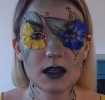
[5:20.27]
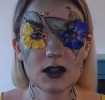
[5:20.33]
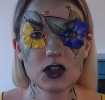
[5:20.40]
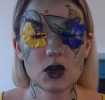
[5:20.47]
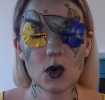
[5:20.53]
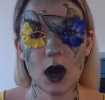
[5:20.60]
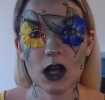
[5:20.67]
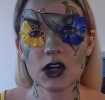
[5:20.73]

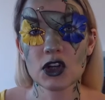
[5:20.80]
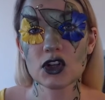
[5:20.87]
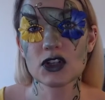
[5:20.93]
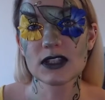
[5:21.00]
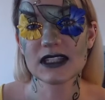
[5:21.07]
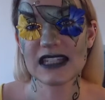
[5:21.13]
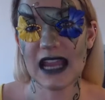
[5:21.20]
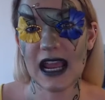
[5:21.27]
to
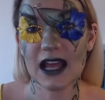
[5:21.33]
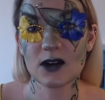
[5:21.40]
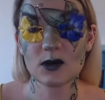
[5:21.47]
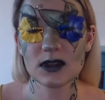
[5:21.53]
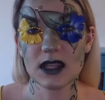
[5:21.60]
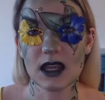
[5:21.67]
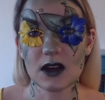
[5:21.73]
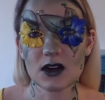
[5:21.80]
understand
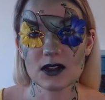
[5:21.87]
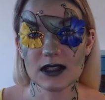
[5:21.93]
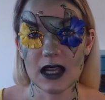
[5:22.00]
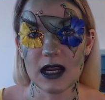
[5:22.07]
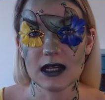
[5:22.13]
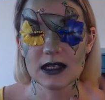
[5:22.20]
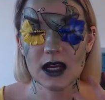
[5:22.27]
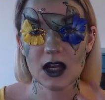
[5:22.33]
what they are
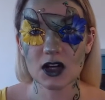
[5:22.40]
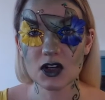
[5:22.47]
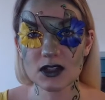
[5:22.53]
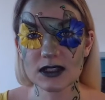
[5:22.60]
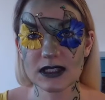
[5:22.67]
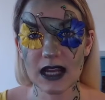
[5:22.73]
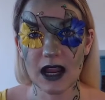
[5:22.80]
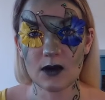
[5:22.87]
saying, to
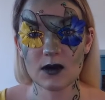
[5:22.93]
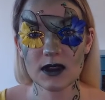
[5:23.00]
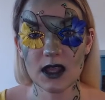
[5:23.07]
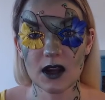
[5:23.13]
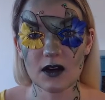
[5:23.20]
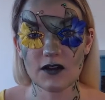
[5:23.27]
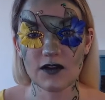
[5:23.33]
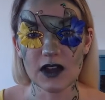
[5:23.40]
understand what
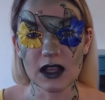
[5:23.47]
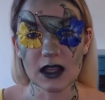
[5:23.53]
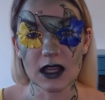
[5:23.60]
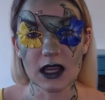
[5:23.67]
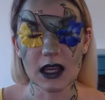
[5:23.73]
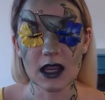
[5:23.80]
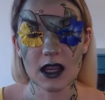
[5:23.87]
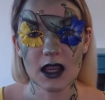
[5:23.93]
they are
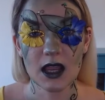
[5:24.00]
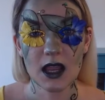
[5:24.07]
feeling,